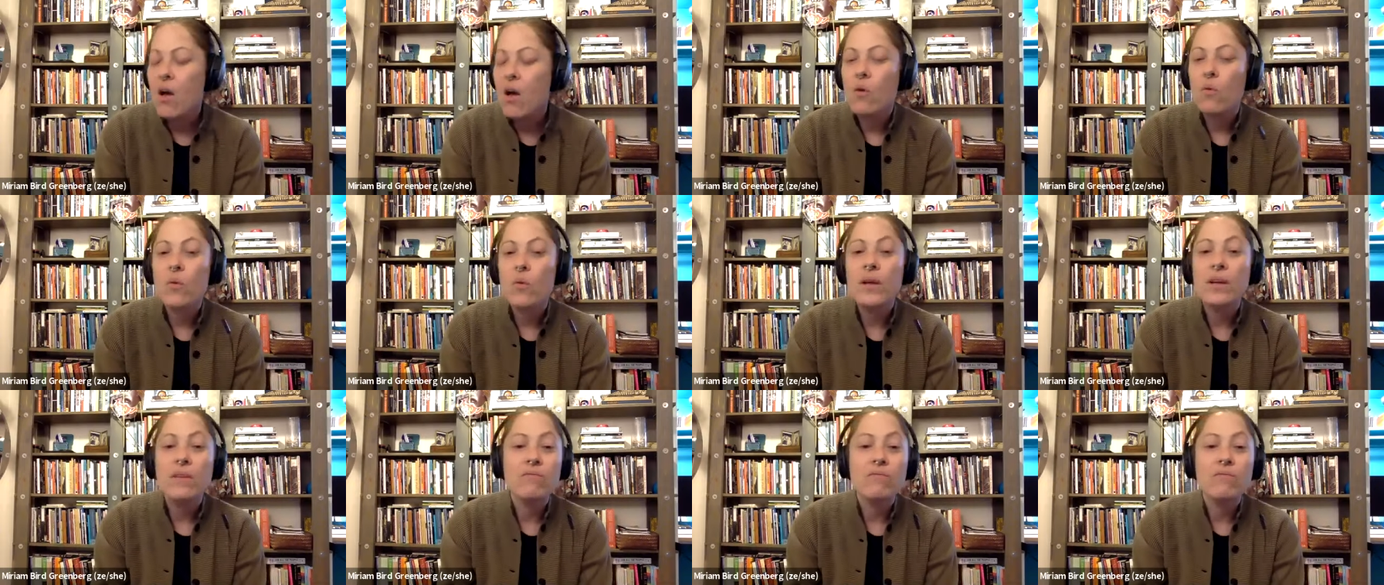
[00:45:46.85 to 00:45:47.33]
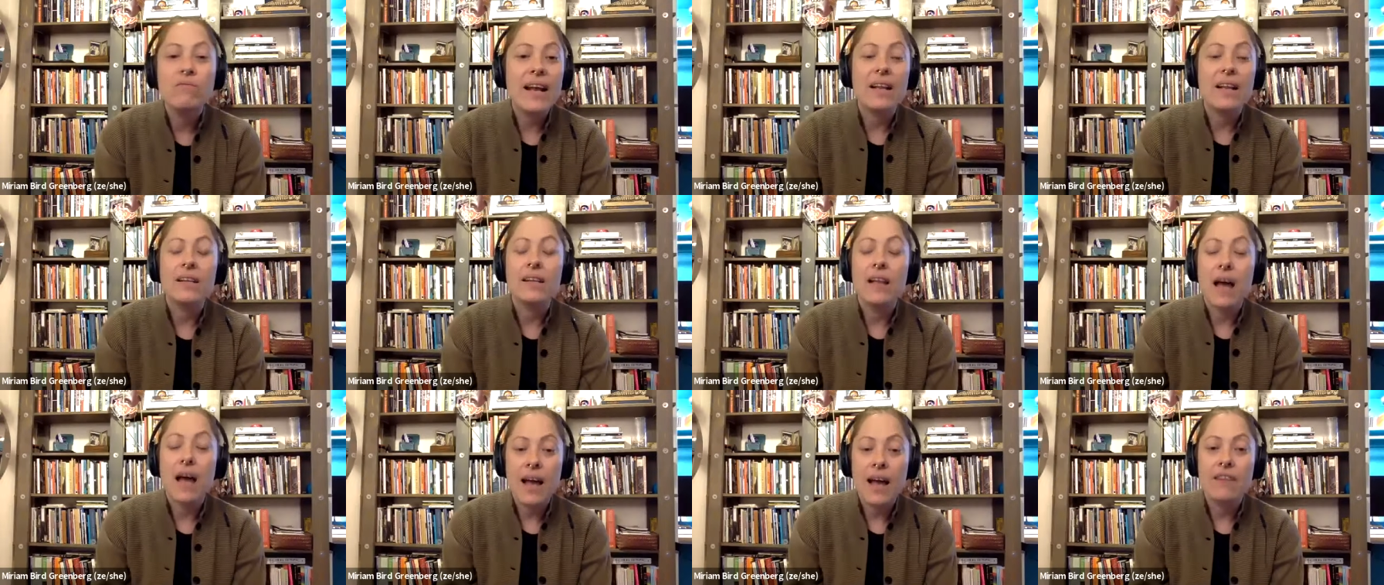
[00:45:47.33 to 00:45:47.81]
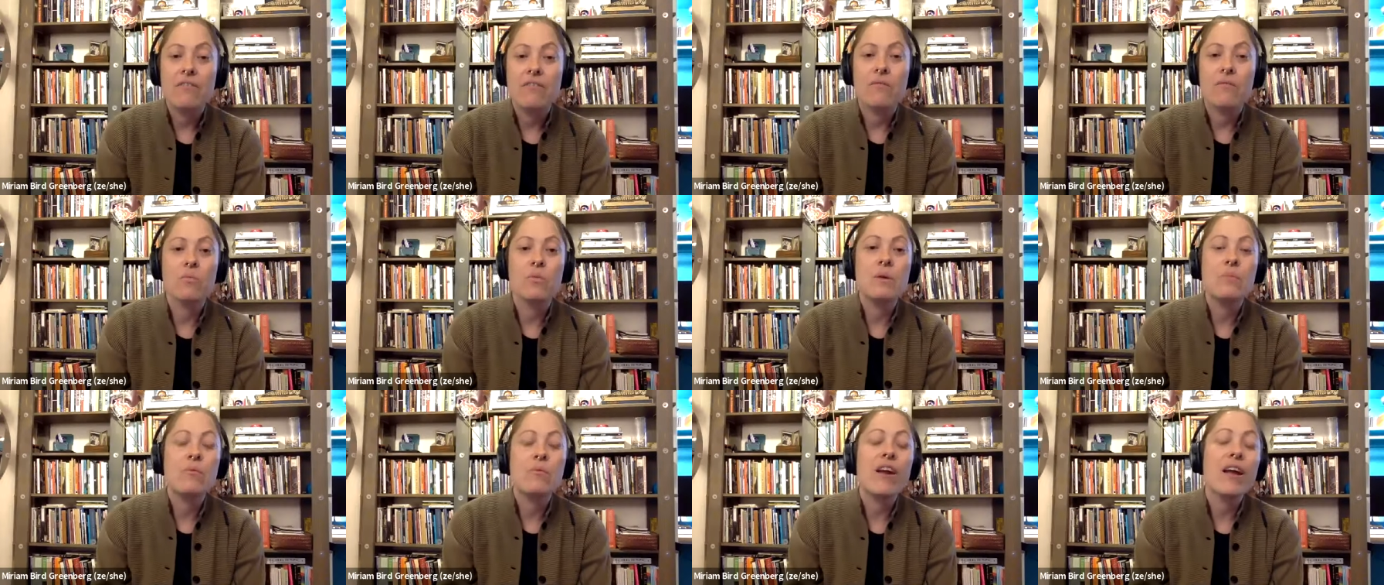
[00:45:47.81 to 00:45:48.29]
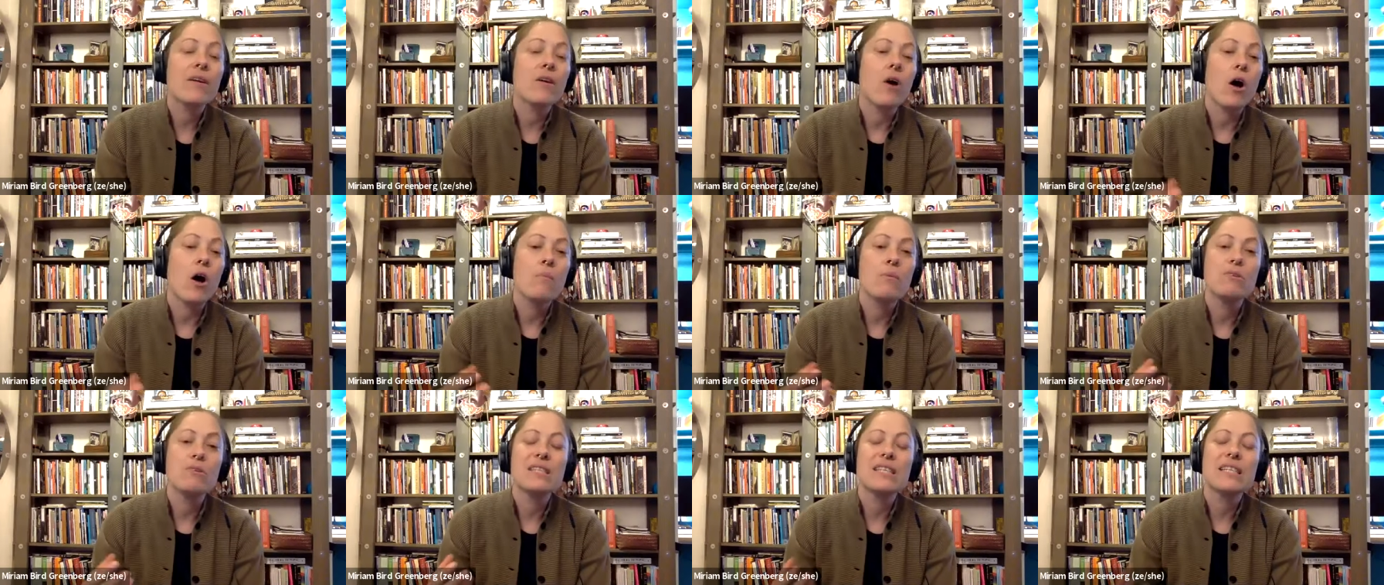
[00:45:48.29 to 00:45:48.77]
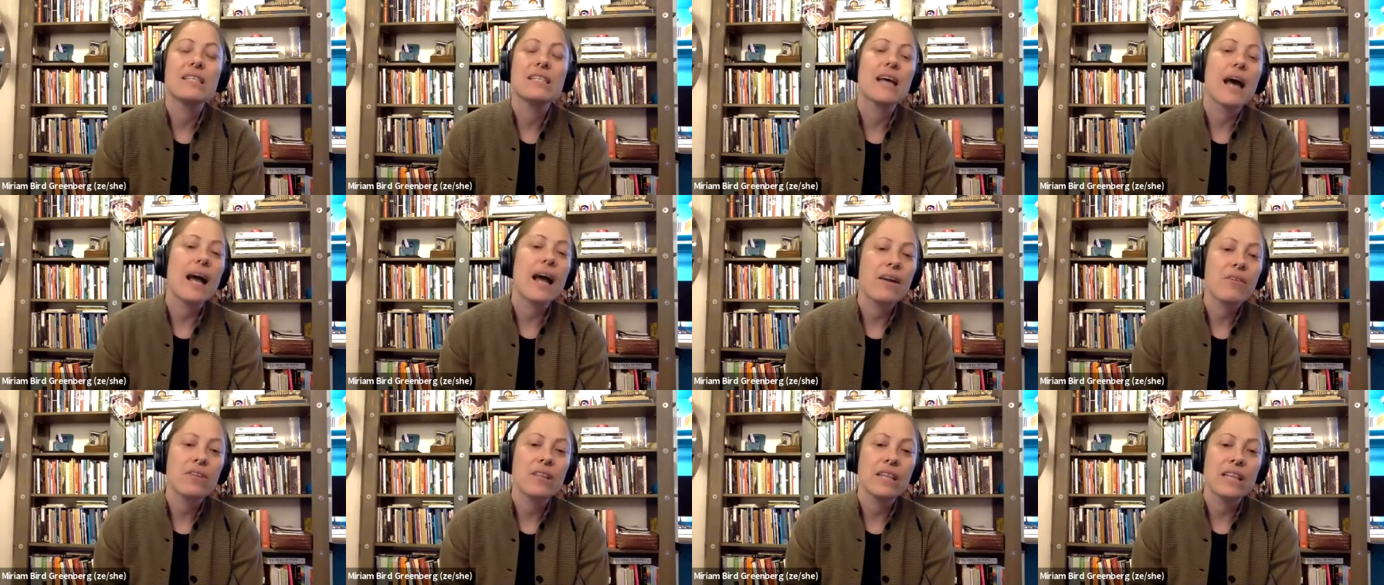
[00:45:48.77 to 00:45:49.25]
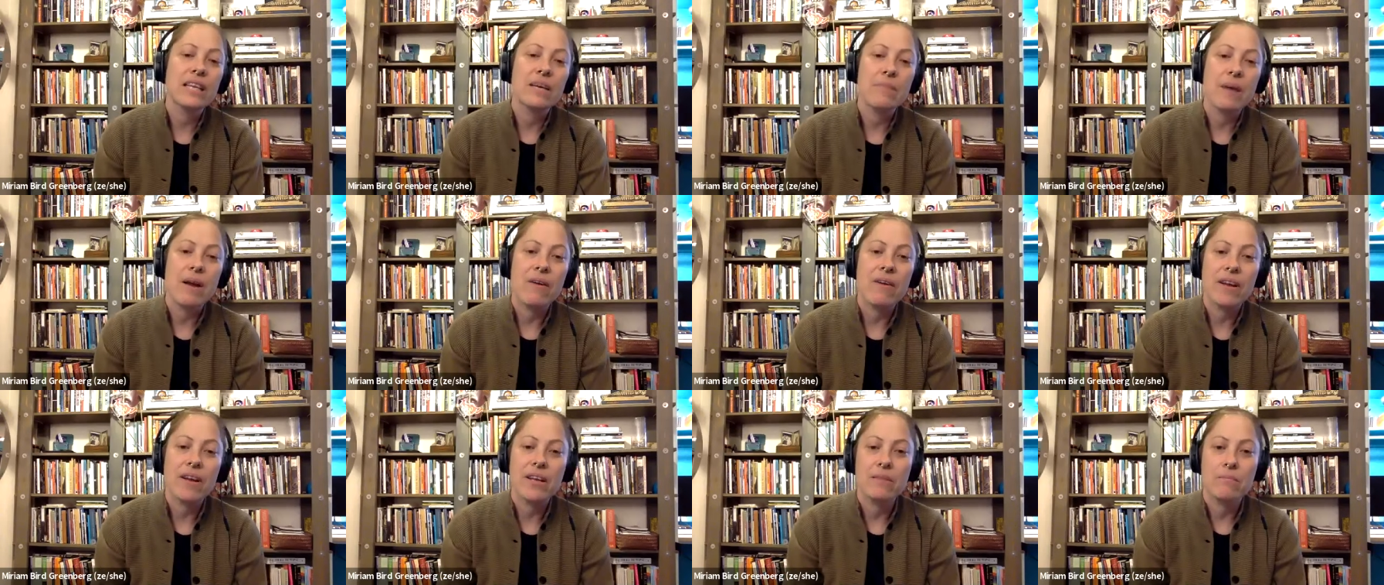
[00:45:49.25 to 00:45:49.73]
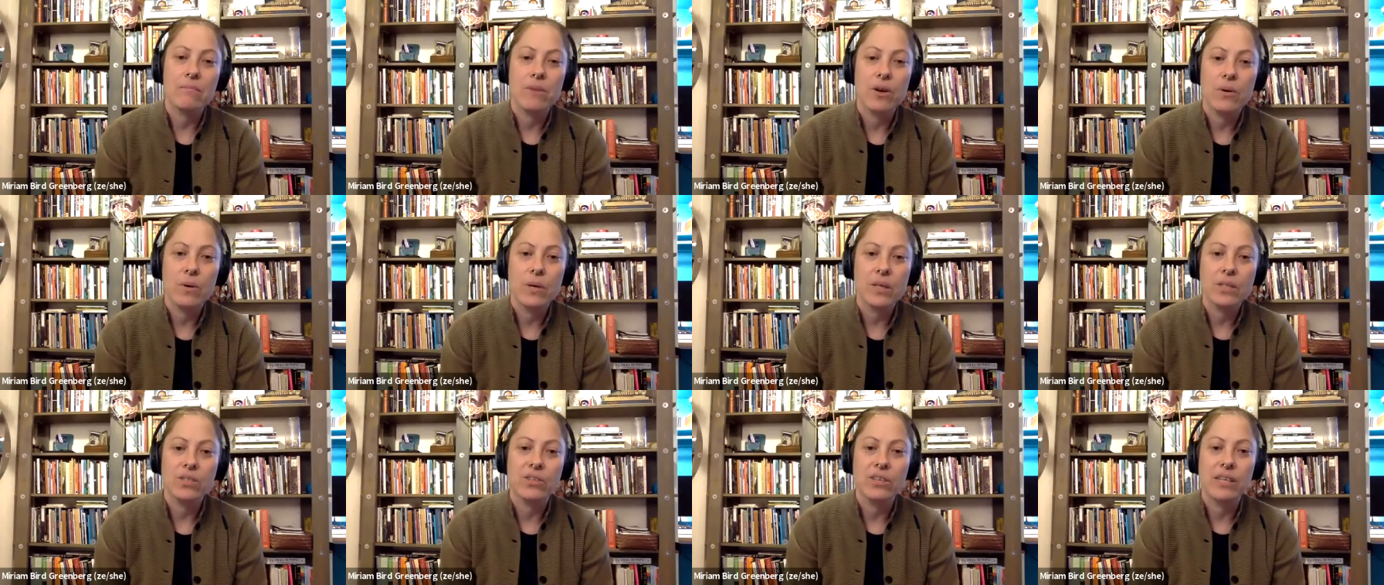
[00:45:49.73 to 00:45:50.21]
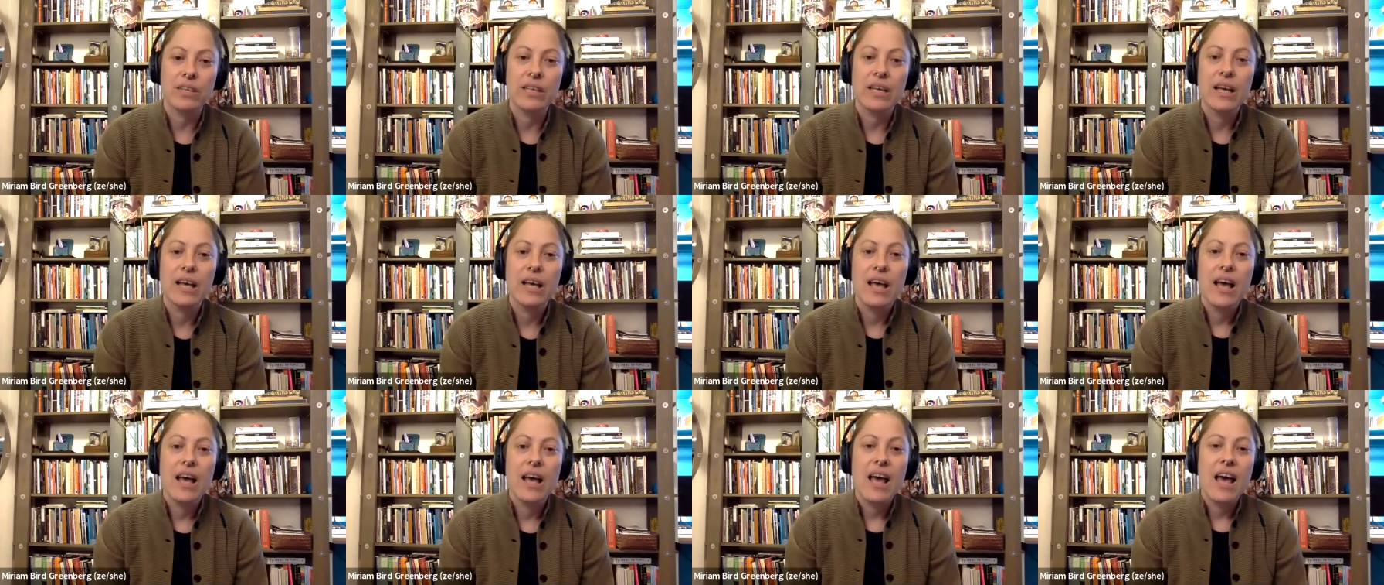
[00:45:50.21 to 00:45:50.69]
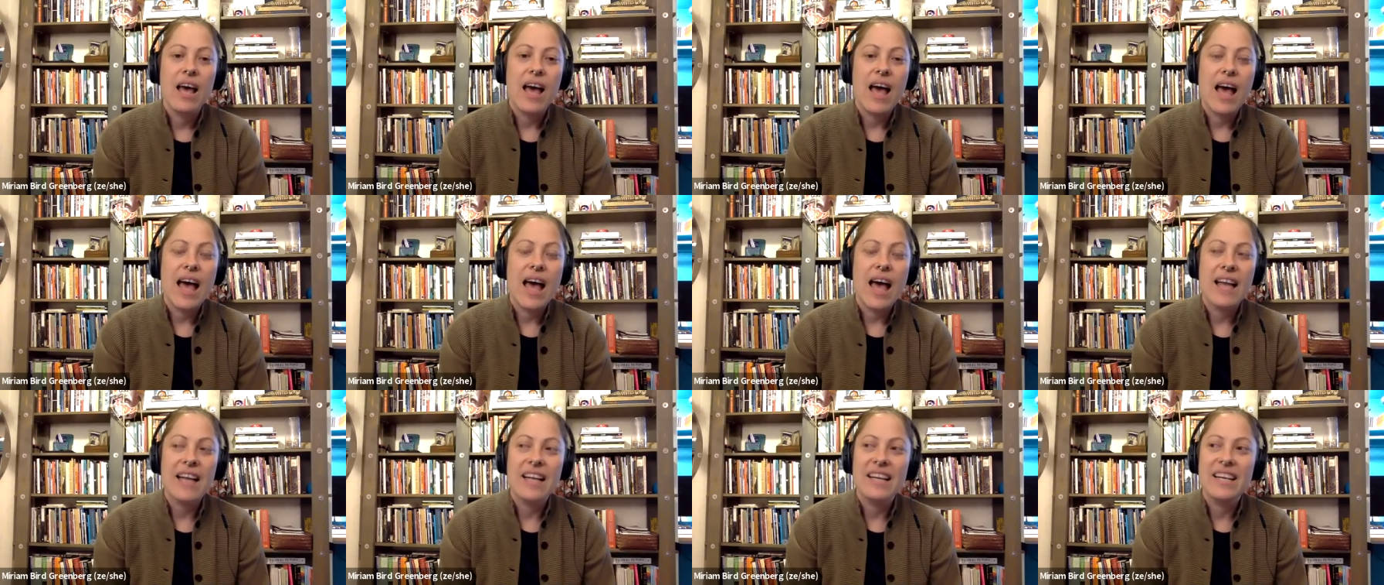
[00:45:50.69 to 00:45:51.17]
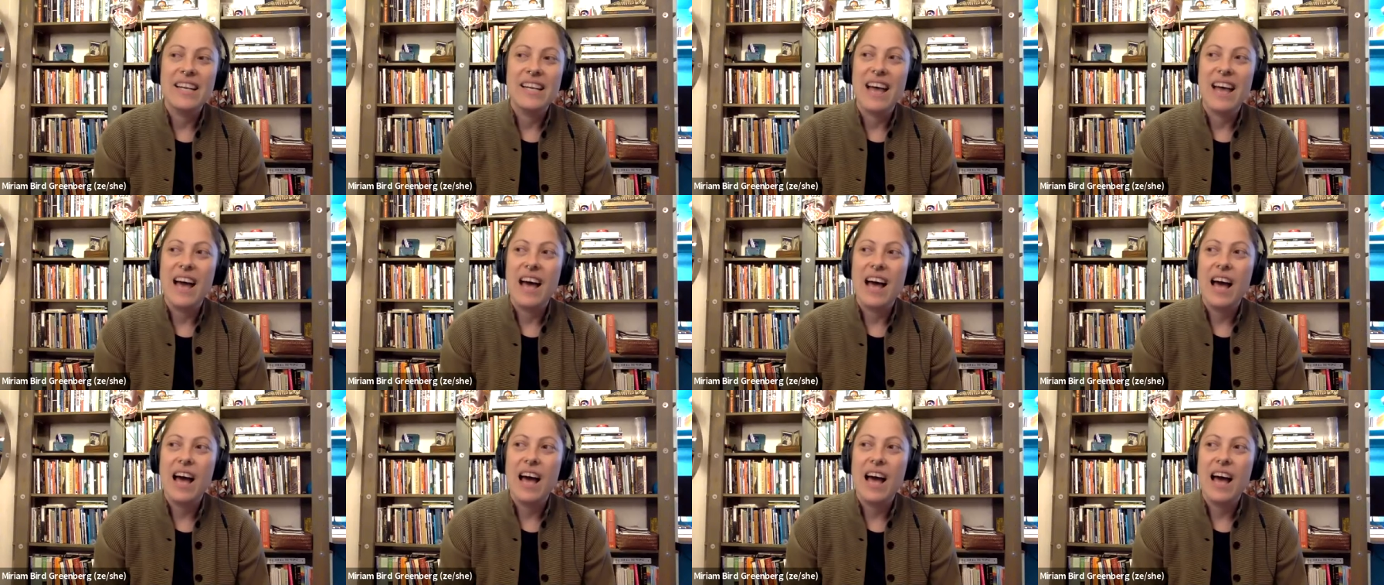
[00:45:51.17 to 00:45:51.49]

we read a lot of we read almost entirely American poetry, and